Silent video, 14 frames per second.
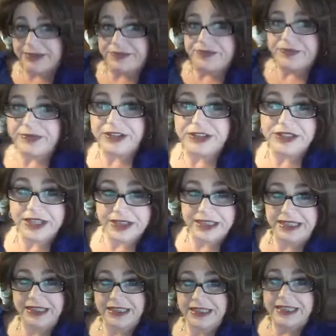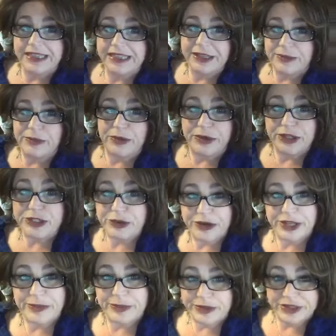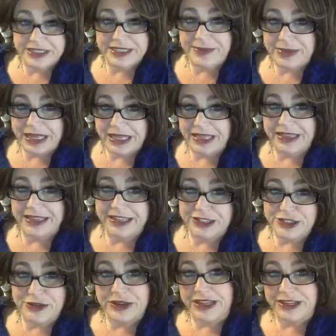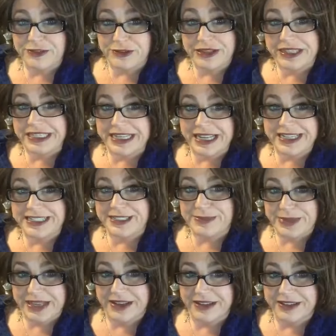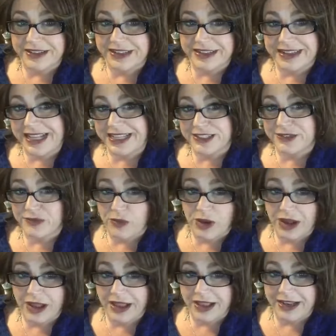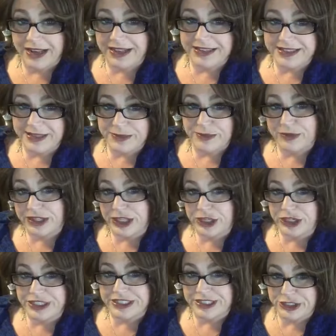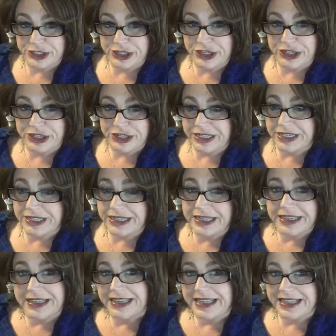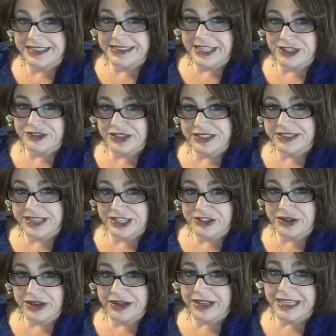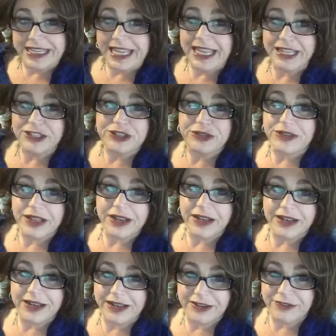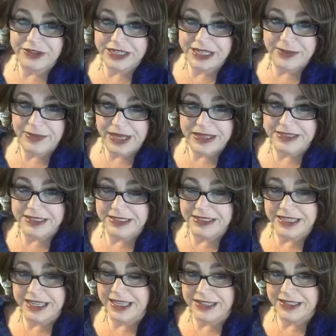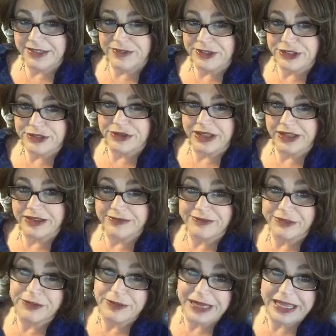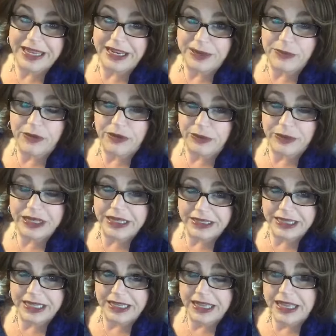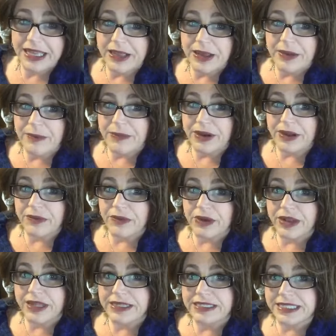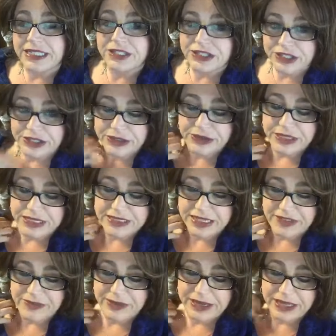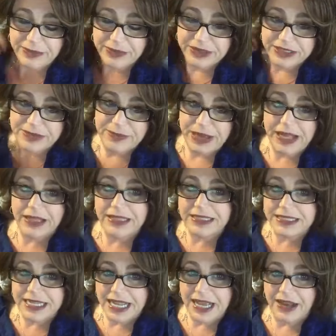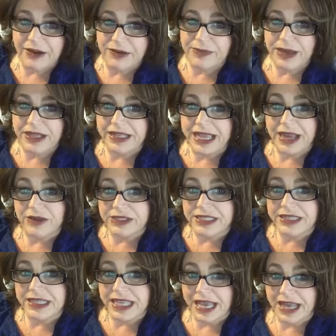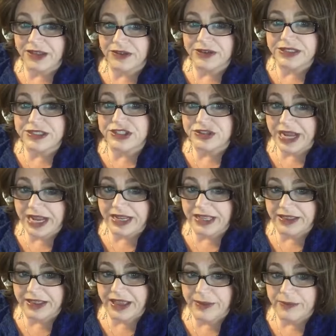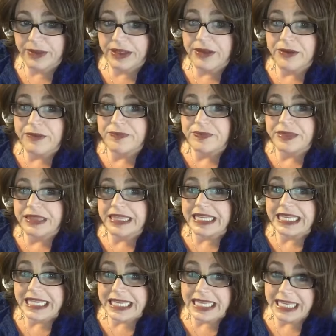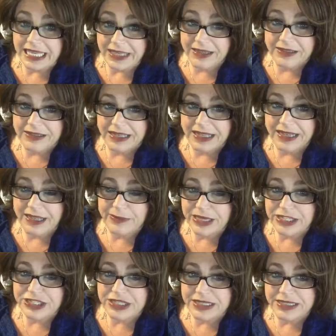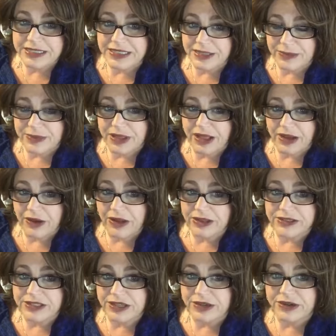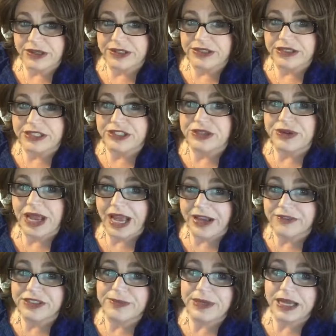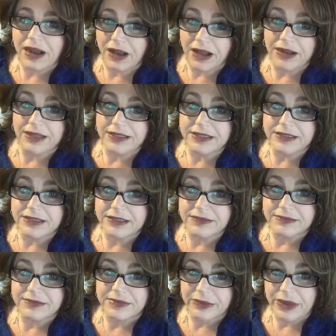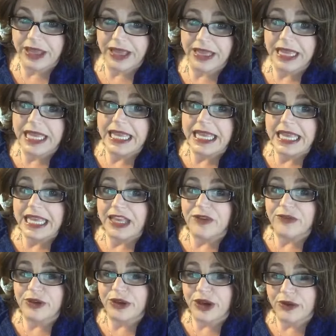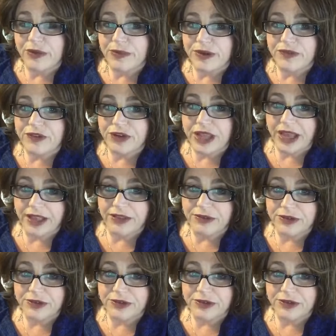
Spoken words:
there's nothing more enjoyable to me than enjoying a really nice meal and a glass of wine and some really good dessert and et cetera, et cetera. And you can't do that on an everyday basis. You can't even do that for me anymore weekly. But what I did do is I've been able to balance it out by counting the calories and tracking them. The key, and I mentioned this in the blog also, is that you have to be honest, okay? If you go above your calorie